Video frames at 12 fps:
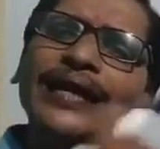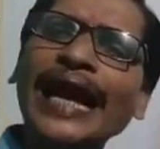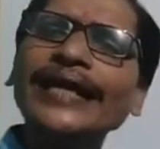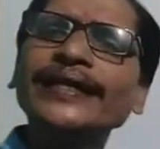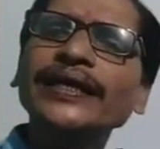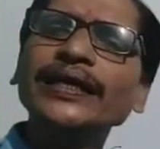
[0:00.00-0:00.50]

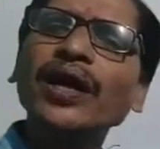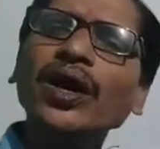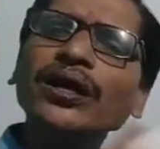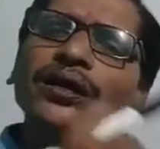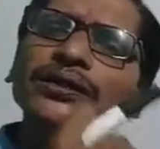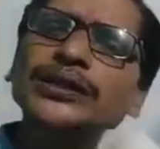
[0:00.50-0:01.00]
writing
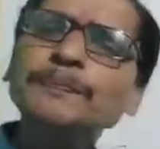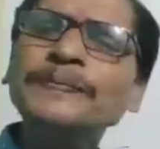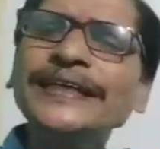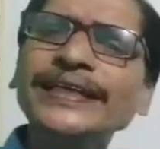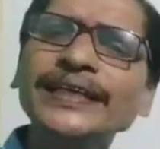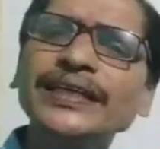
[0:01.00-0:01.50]
or
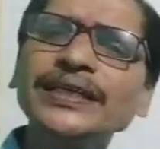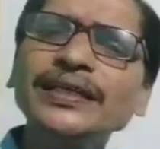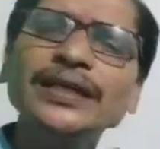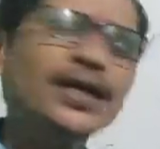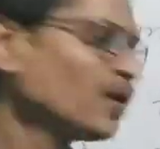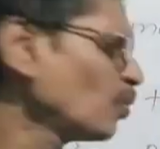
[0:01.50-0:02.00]

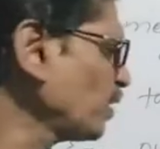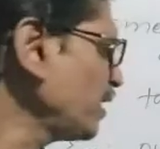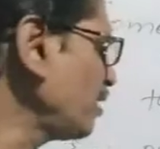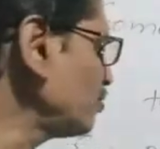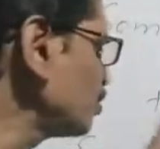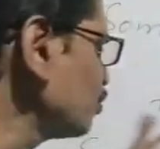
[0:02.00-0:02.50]
speaking,
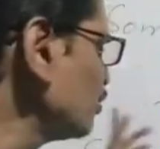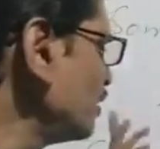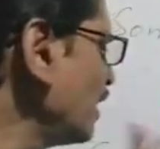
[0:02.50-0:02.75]
we should